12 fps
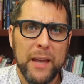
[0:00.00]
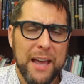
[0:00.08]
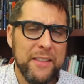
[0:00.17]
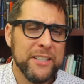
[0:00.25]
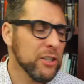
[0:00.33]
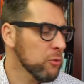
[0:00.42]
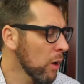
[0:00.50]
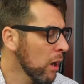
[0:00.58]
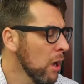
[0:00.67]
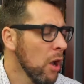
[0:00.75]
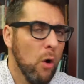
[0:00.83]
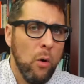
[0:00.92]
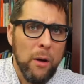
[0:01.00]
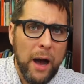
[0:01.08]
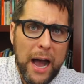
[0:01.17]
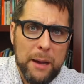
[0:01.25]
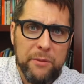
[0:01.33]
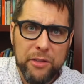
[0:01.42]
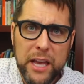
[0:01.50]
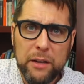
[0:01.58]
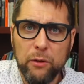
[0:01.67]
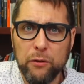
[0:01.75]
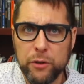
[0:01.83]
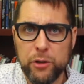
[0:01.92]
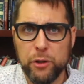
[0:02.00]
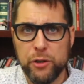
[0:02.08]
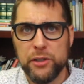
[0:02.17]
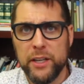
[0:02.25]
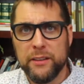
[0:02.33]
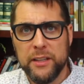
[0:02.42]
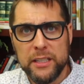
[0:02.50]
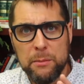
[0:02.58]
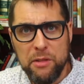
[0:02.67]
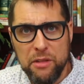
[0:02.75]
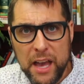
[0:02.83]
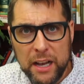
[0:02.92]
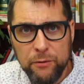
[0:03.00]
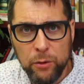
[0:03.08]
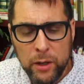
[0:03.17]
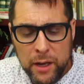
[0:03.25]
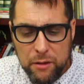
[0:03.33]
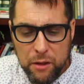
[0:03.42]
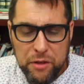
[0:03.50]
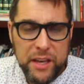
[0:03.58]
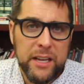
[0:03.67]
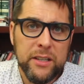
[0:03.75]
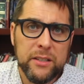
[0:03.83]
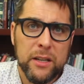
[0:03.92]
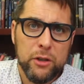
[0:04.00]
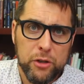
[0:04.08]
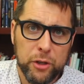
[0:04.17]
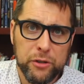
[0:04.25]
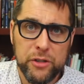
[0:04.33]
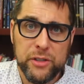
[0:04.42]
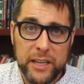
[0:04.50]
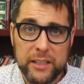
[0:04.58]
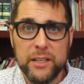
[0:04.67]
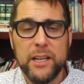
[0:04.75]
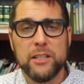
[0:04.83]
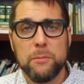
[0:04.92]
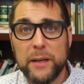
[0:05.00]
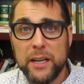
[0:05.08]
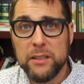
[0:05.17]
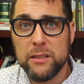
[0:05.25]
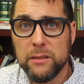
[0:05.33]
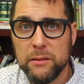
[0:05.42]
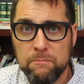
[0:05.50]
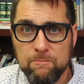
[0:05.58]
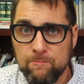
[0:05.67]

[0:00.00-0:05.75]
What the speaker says: And this is where I am thankful for churches like this. I'm thankful that these churches exist because